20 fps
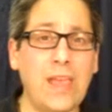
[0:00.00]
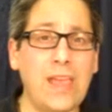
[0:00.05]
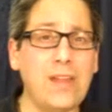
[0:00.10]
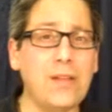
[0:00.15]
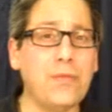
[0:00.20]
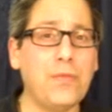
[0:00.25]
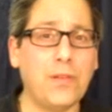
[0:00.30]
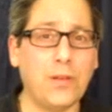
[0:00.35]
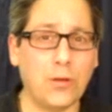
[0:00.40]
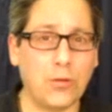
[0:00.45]

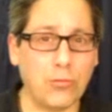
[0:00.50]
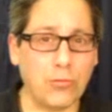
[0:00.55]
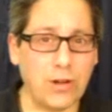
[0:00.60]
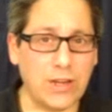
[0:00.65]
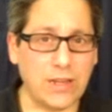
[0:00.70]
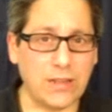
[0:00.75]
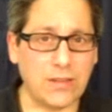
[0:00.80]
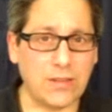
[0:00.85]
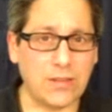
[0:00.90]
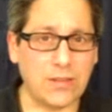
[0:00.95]
NFL
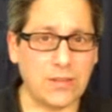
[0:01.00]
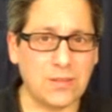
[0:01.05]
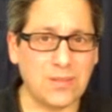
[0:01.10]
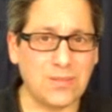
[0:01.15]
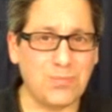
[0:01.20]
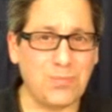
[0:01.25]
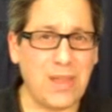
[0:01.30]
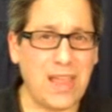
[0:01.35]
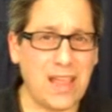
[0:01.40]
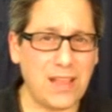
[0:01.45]

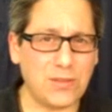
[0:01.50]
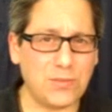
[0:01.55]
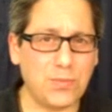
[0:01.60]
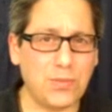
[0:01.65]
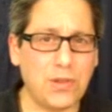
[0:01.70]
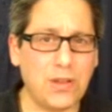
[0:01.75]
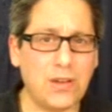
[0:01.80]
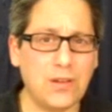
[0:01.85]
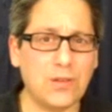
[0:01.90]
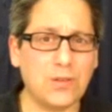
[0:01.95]
greats, past
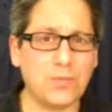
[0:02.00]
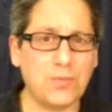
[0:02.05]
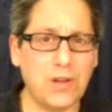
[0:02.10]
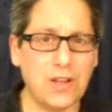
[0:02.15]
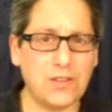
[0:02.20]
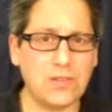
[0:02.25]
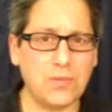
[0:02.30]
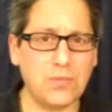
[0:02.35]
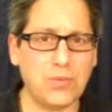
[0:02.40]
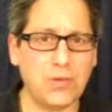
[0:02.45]
players,
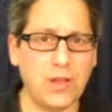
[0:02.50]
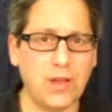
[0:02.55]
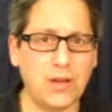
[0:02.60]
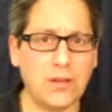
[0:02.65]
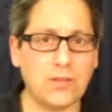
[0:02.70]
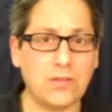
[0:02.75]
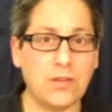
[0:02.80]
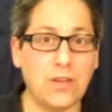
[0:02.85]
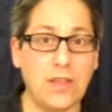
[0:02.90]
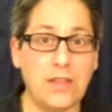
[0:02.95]
present
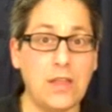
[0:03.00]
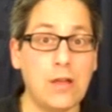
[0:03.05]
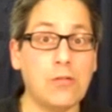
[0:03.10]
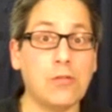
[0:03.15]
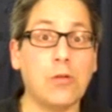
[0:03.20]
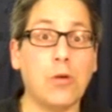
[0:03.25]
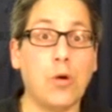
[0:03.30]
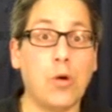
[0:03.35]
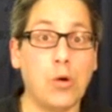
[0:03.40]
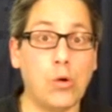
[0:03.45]
players, and they
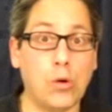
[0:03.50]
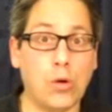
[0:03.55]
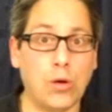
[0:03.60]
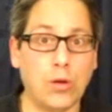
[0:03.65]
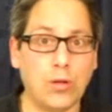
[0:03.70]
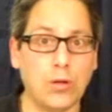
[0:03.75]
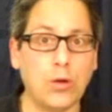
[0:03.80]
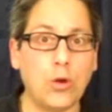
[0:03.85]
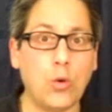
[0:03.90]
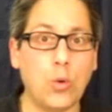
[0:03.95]
were
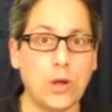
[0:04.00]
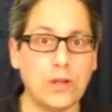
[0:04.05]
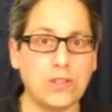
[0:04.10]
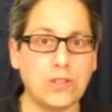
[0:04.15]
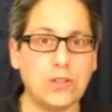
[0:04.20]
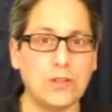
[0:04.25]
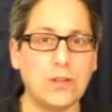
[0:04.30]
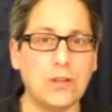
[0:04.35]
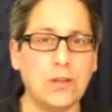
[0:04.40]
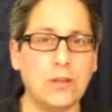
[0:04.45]
all
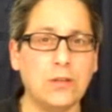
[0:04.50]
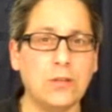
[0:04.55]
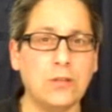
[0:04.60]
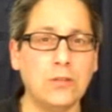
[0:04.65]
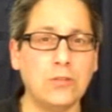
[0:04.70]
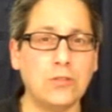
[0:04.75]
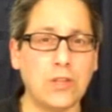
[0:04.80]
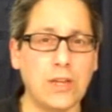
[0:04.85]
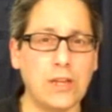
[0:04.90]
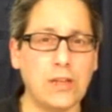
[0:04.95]
questioning
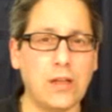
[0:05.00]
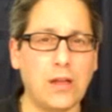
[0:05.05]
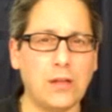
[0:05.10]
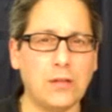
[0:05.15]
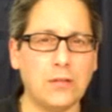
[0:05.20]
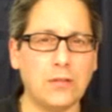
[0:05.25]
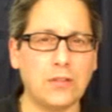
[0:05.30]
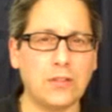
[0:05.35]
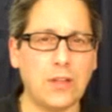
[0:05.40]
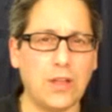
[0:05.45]
Jay
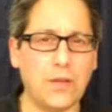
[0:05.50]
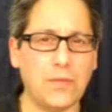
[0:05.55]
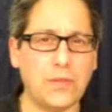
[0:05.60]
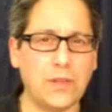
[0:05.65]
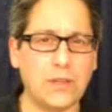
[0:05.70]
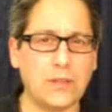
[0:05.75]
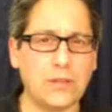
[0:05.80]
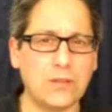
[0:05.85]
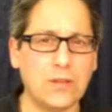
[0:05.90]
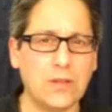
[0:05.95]
Cutler's
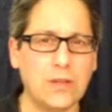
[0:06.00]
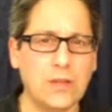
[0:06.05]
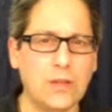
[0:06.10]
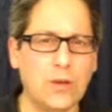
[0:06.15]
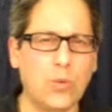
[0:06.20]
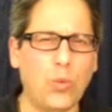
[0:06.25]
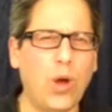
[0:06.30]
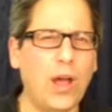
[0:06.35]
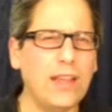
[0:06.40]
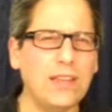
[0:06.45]
toughness.
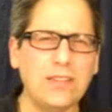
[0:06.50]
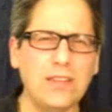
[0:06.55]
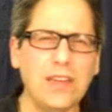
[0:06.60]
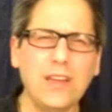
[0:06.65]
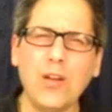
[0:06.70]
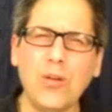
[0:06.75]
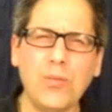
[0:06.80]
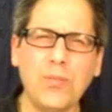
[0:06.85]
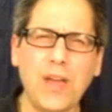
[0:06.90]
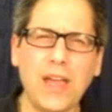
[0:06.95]
Why isn't he
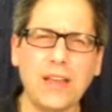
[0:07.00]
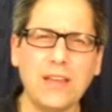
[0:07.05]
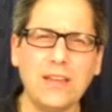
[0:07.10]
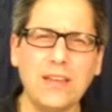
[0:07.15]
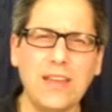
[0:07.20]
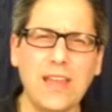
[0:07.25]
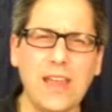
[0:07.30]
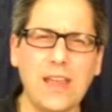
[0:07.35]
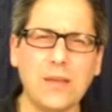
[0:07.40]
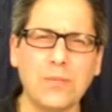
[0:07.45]
going back in
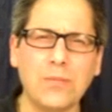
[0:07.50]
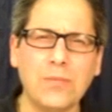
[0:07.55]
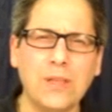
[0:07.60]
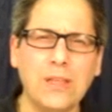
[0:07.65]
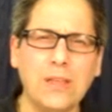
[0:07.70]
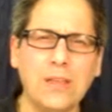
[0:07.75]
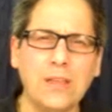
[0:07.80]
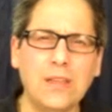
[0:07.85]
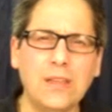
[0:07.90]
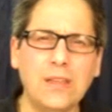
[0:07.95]
the game?
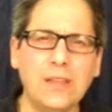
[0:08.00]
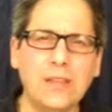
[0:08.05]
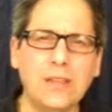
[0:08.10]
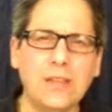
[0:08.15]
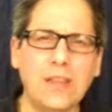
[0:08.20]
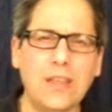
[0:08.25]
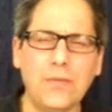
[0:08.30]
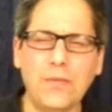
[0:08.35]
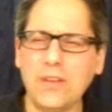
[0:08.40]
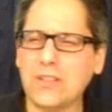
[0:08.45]

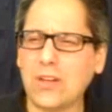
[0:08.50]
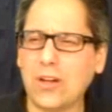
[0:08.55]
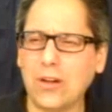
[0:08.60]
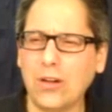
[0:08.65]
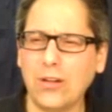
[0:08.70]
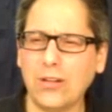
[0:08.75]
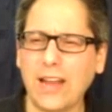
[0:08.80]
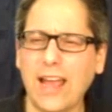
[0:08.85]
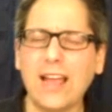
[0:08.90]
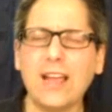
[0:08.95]
If he's
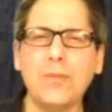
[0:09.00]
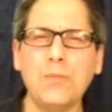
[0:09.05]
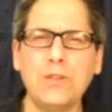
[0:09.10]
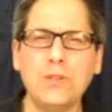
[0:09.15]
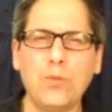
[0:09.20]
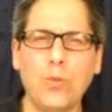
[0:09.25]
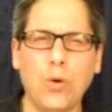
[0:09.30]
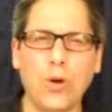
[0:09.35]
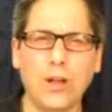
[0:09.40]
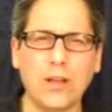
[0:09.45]
hurt, how come
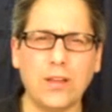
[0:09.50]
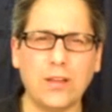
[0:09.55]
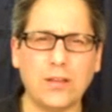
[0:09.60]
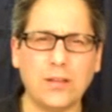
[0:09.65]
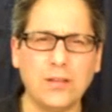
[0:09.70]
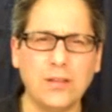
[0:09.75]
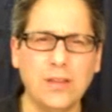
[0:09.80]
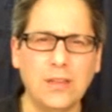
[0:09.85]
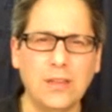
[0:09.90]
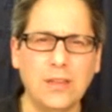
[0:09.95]
he's walking?